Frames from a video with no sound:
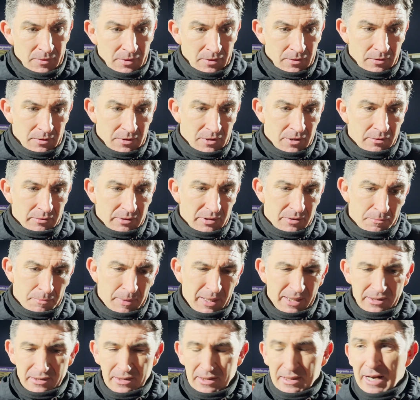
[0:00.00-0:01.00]
in terms of some
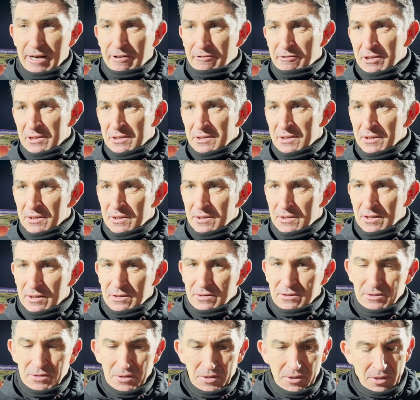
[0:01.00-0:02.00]
basic errors.
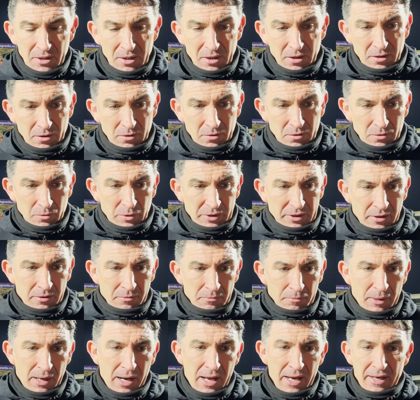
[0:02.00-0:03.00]
And we
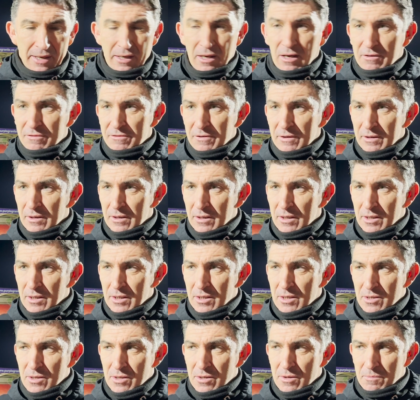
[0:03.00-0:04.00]
didn't play enough and
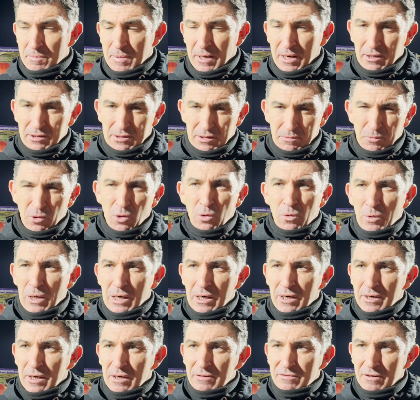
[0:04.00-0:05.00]
pass the ball
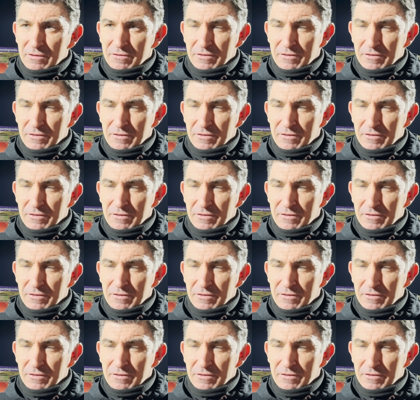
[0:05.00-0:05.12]
well enough.